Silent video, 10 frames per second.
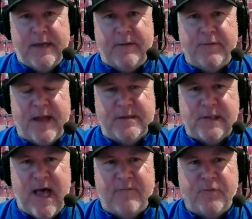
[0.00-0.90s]
And thanks a
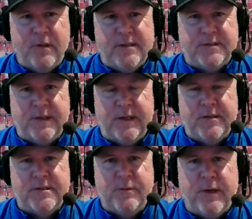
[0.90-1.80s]
lot for listening
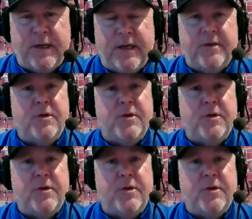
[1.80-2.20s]
and tuning in.